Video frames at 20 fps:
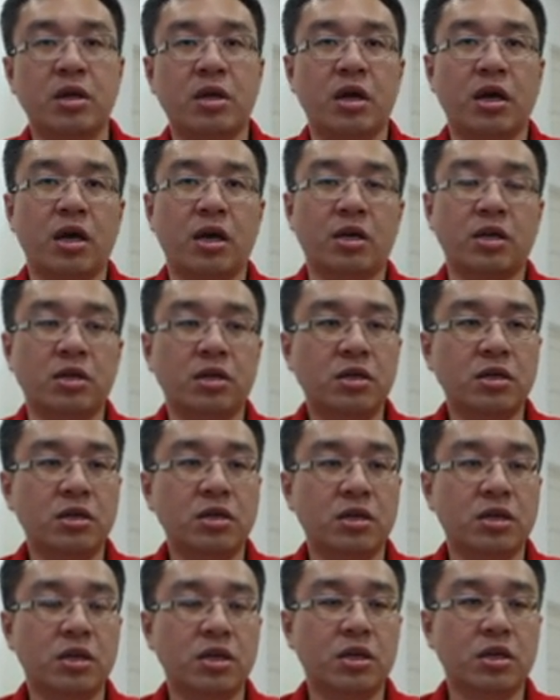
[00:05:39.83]
And here
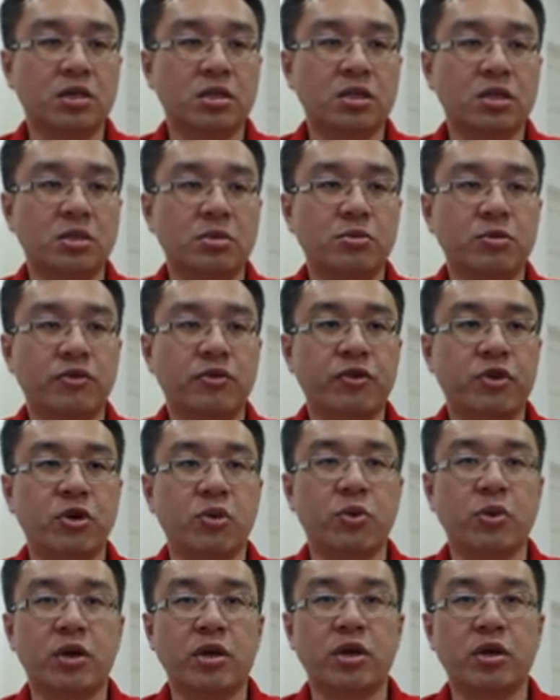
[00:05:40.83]
the king just move
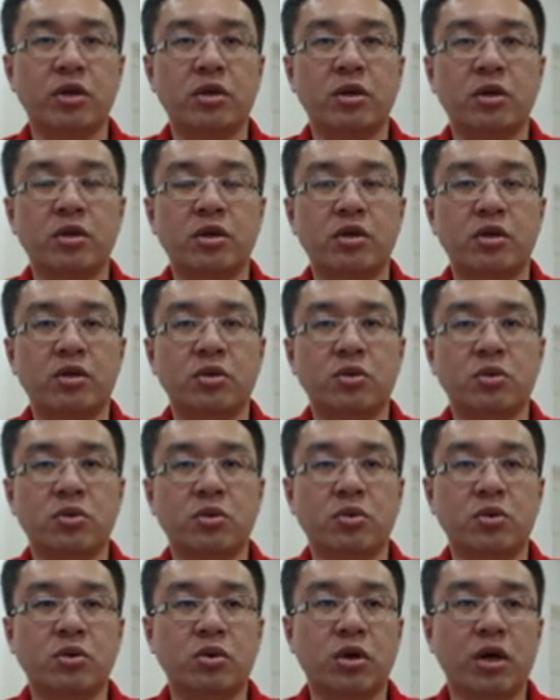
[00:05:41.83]
away
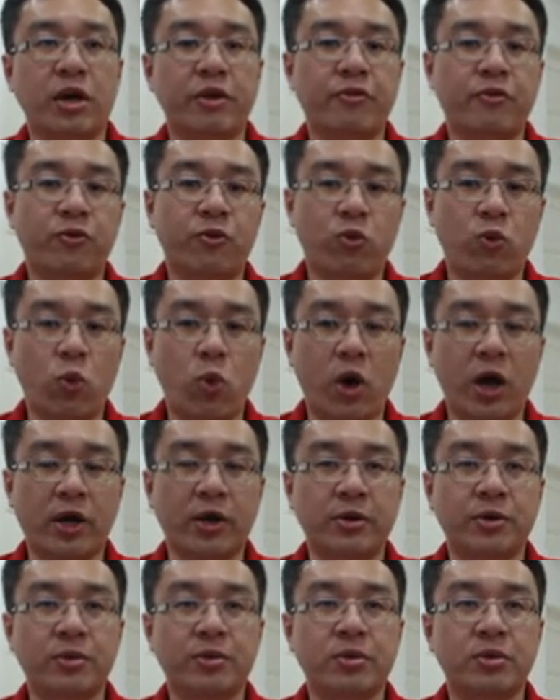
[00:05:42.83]
to f1
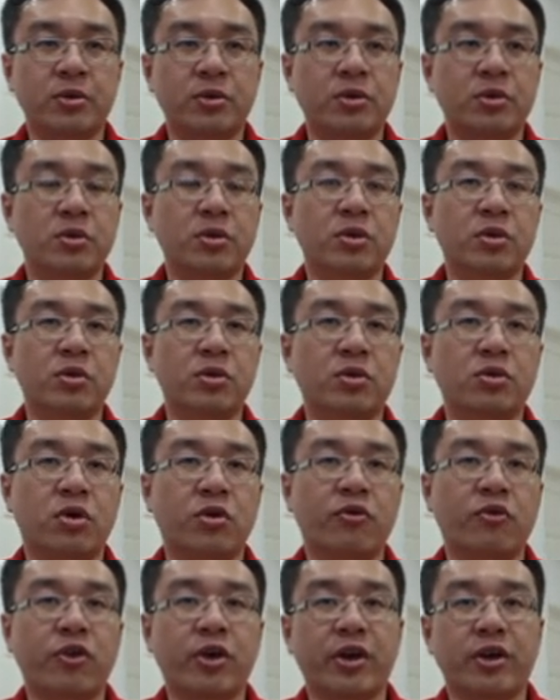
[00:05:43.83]
to
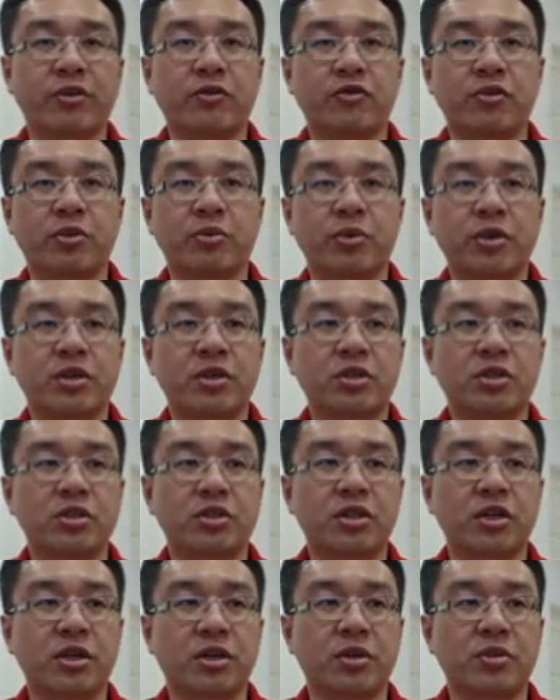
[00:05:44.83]
avoid from being
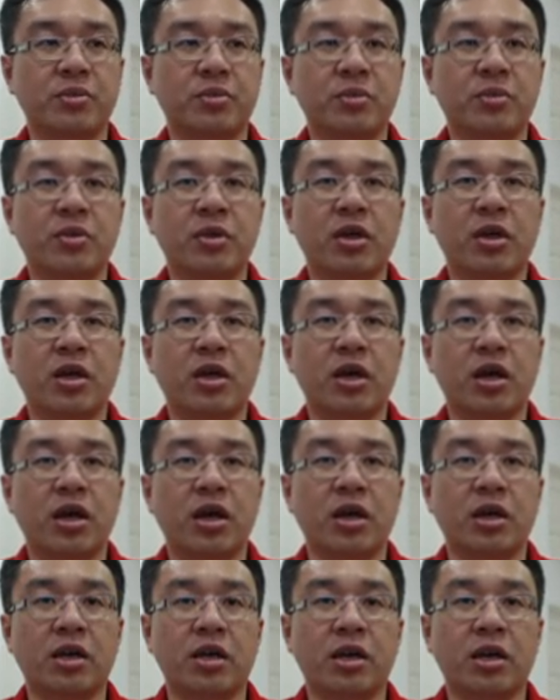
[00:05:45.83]
checked.
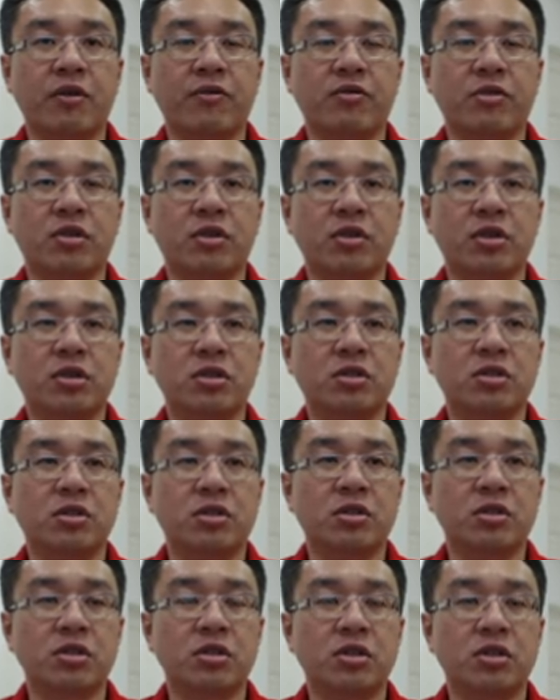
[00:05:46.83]
And after this,
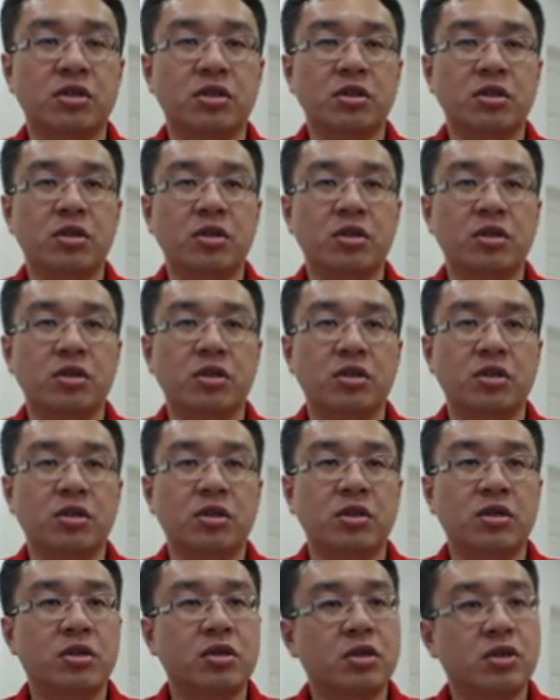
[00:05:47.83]

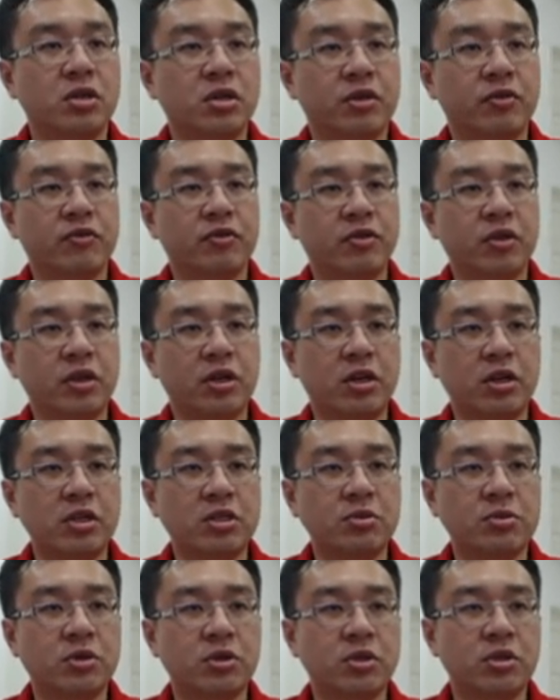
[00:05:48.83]
if in this
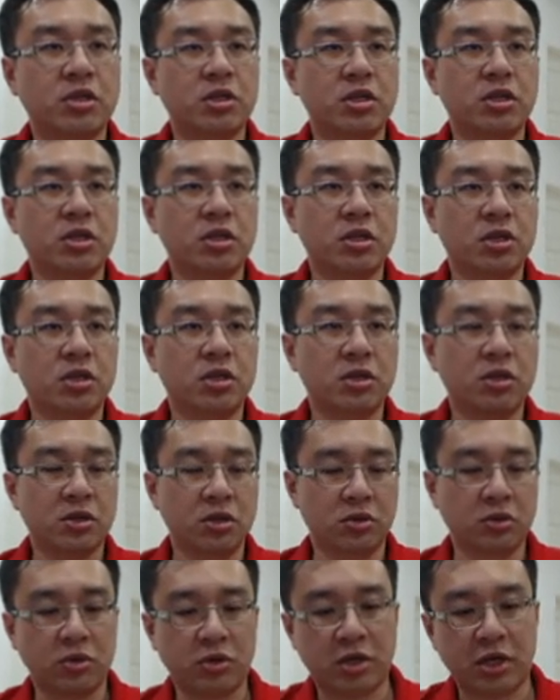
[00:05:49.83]
position
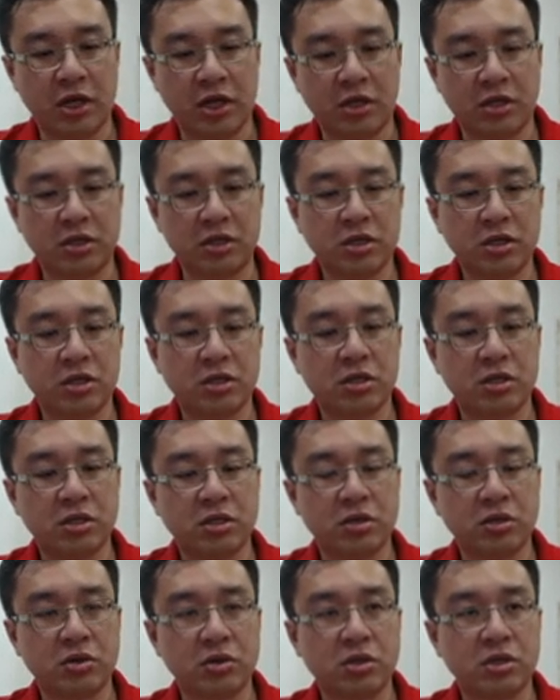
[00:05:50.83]
you can just
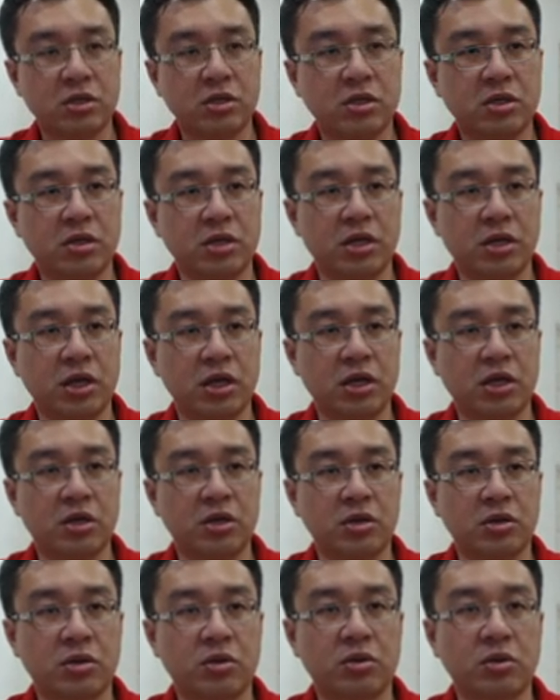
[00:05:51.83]
use the knight
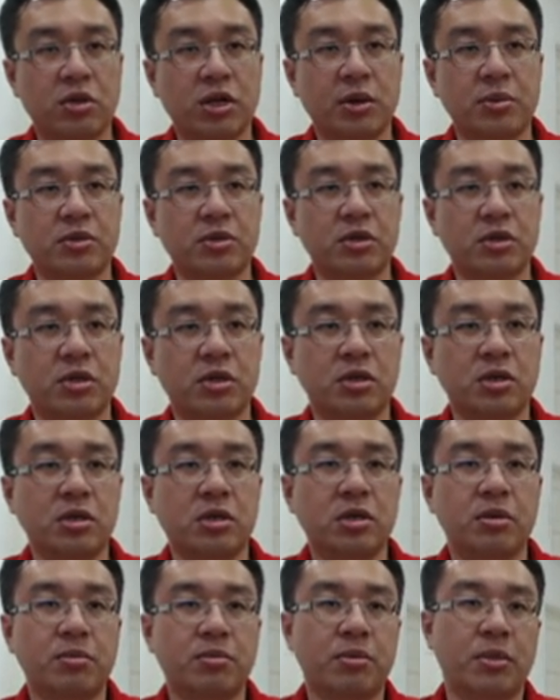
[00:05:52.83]
to capture,
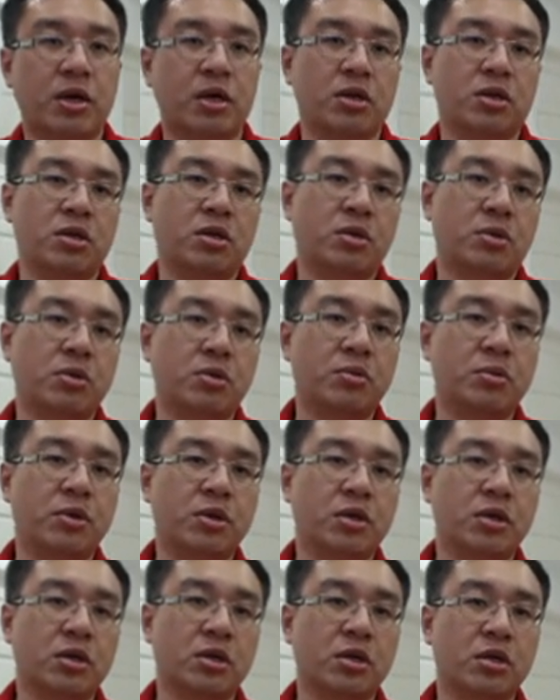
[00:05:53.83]
but it will be